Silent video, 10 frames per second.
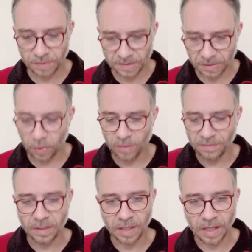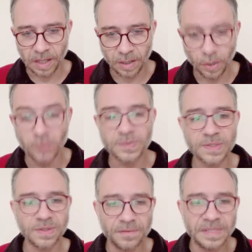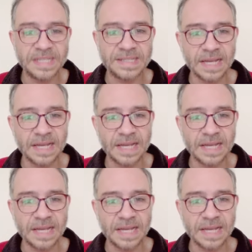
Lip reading: So there's a whole host